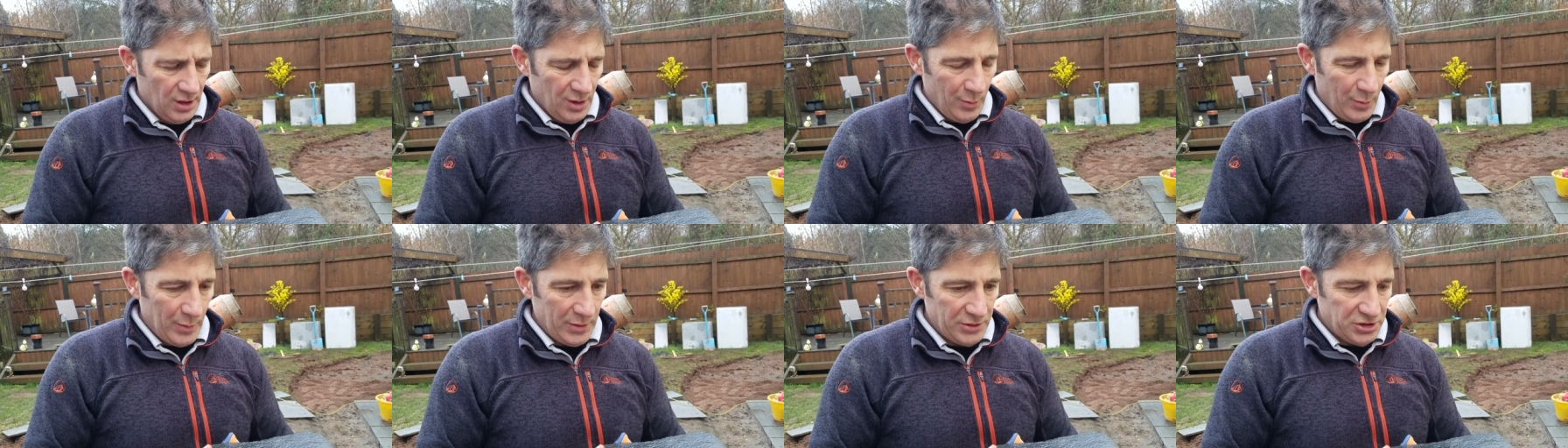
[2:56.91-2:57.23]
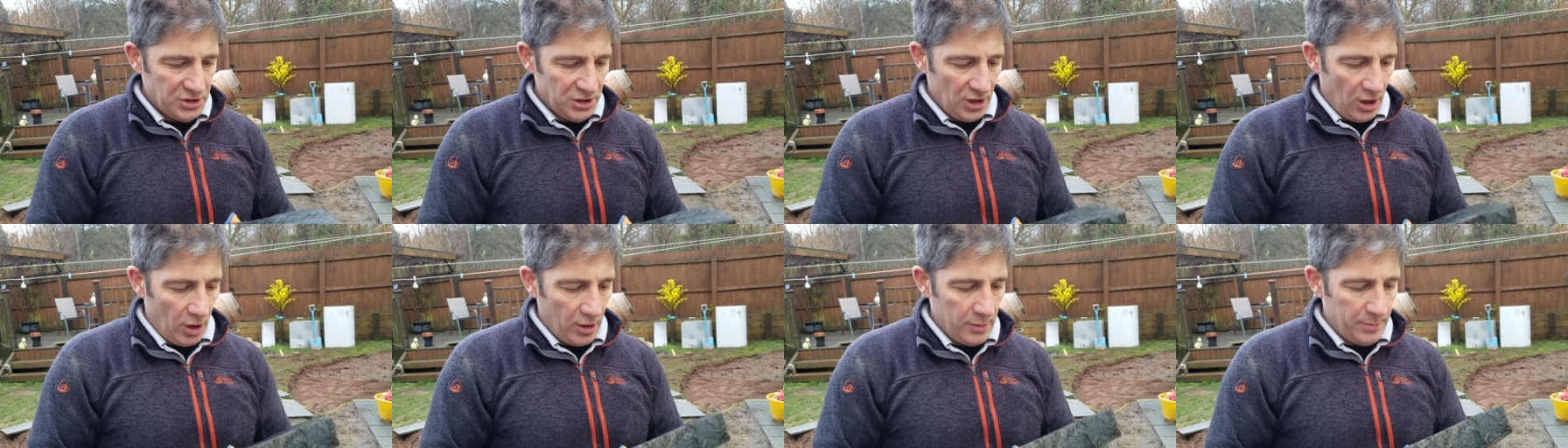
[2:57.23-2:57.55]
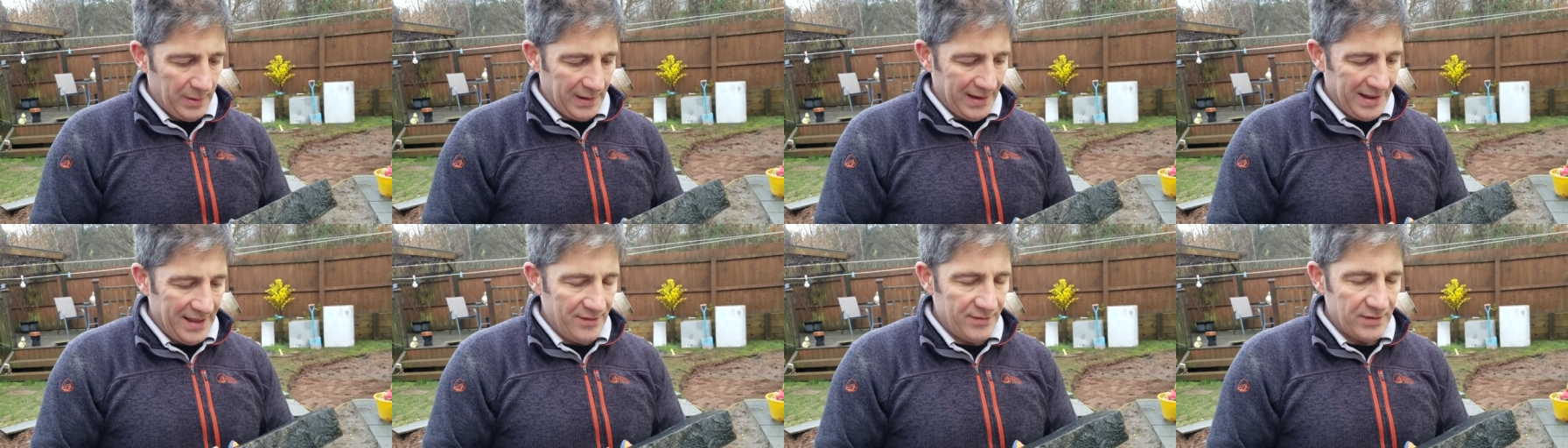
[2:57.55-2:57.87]
which I
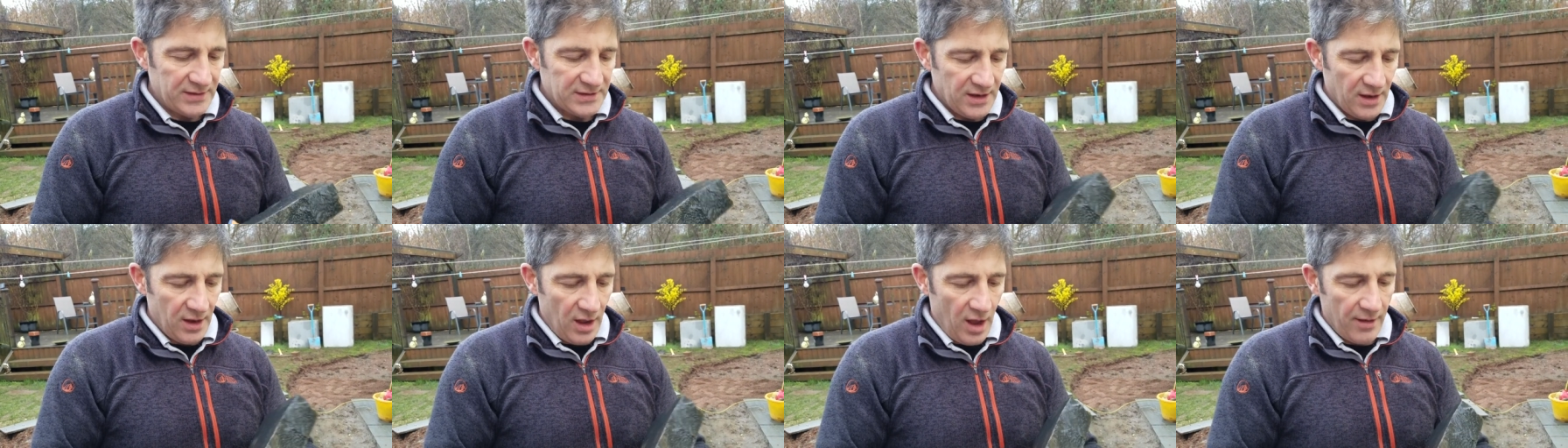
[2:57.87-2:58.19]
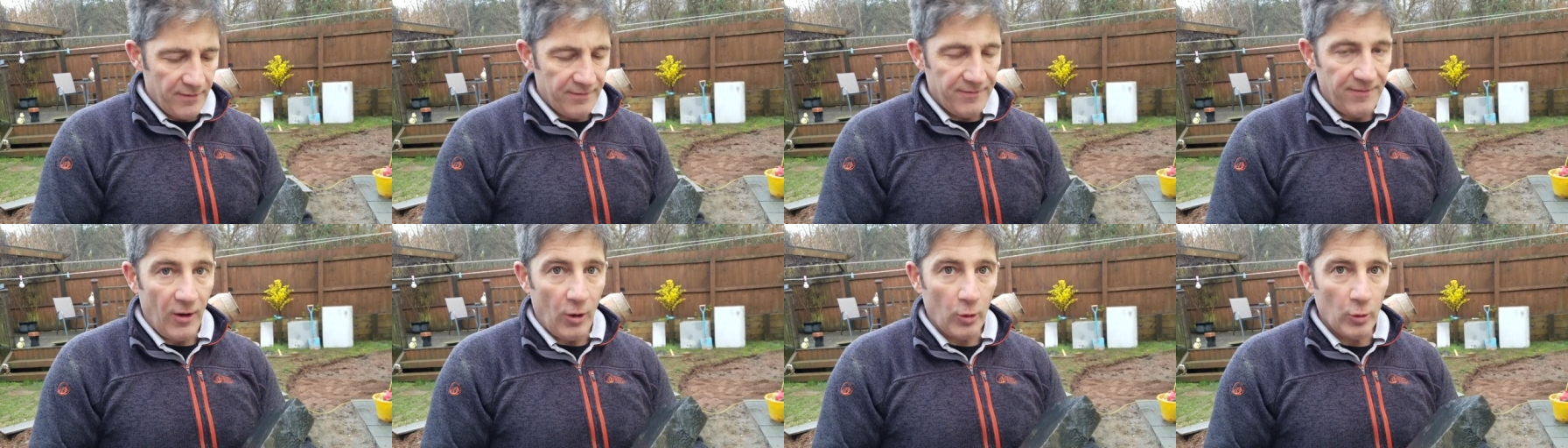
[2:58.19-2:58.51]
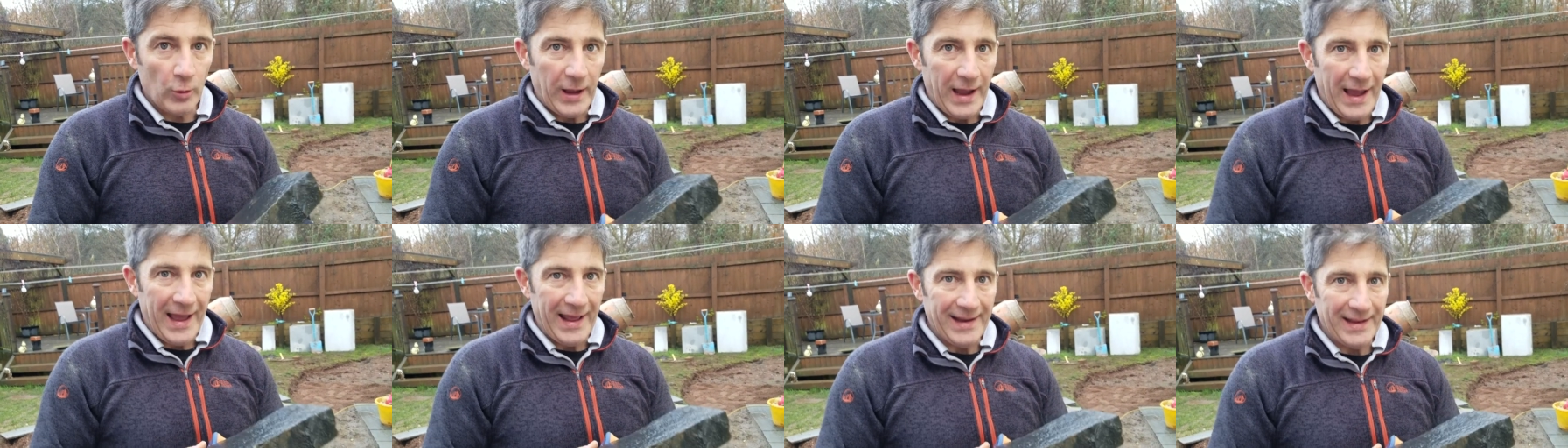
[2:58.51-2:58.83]
believe is a
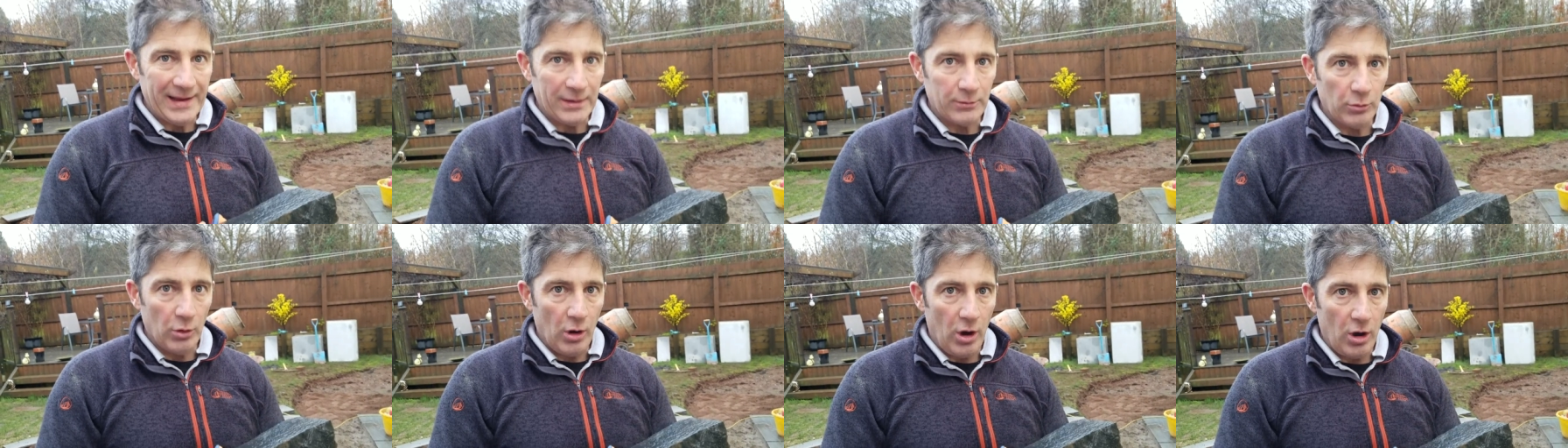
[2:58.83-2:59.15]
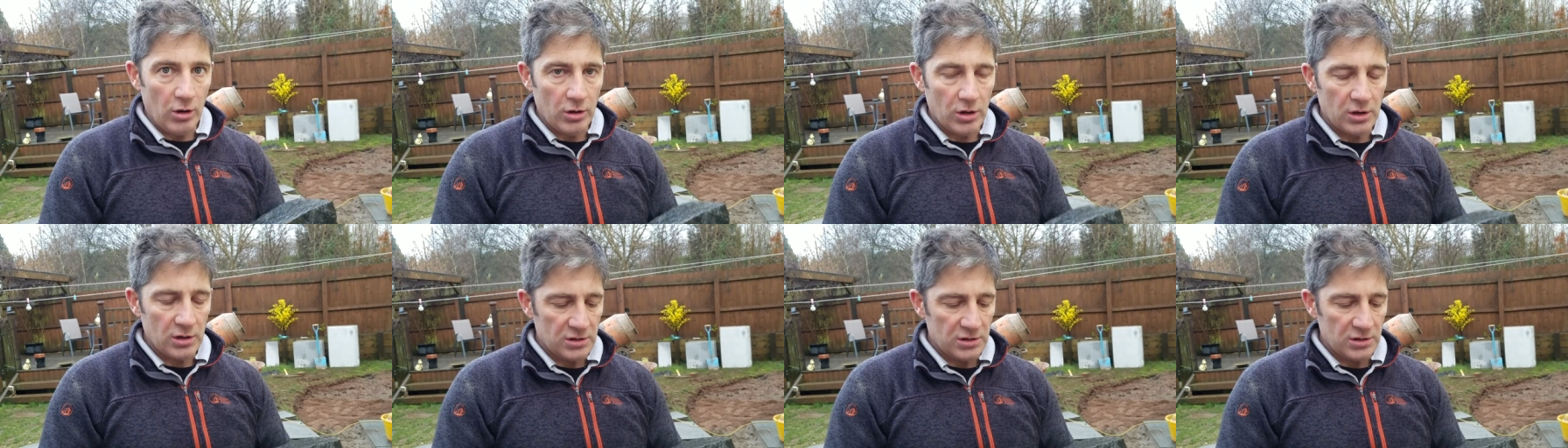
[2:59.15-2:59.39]
volcanic rock.